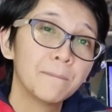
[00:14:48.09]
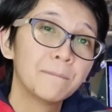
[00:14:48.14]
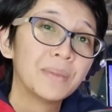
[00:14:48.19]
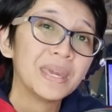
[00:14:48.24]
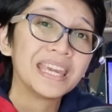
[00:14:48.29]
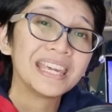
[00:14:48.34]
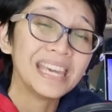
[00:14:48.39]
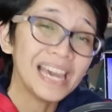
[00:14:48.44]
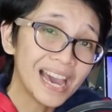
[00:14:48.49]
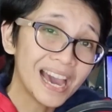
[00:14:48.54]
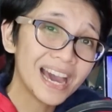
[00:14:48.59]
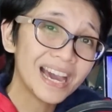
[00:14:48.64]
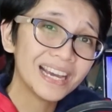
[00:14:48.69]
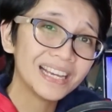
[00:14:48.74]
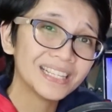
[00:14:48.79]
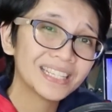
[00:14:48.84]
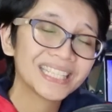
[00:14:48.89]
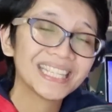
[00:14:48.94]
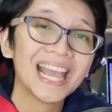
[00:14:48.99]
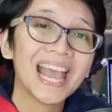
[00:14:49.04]

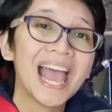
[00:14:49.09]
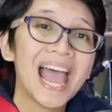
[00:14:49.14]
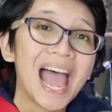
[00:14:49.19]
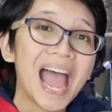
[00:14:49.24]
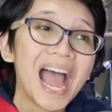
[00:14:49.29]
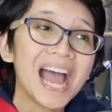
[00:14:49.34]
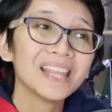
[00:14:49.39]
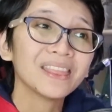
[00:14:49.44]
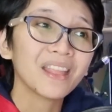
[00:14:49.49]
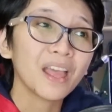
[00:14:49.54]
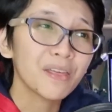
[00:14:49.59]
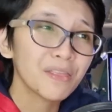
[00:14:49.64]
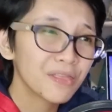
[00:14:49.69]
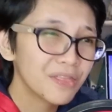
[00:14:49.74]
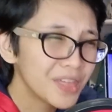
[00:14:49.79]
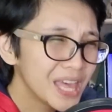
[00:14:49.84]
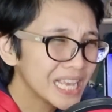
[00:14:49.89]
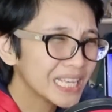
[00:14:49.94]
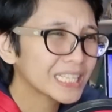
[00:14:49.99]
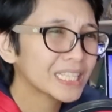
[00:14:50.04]
Because at
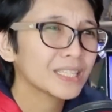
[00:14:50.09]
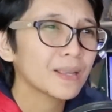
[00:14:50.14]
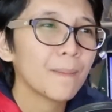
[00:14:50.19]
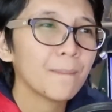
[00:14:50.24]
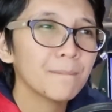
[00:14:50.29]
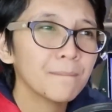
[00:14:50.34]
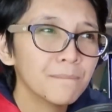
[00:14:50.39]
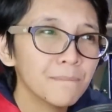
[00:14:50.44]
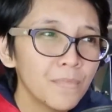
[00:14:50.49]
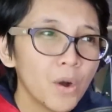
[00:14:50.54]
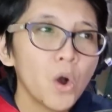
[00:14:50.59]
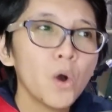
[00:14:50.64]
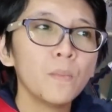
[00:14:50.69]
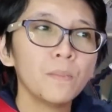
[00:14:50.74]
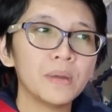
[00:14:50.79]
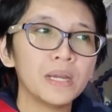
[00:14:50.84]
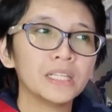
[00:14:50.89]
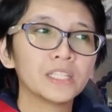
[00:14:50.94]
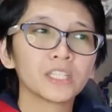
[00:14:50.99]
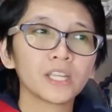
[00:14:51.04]
this
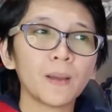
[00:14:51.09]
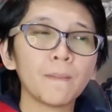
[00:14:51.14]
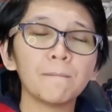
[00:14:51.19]
moment,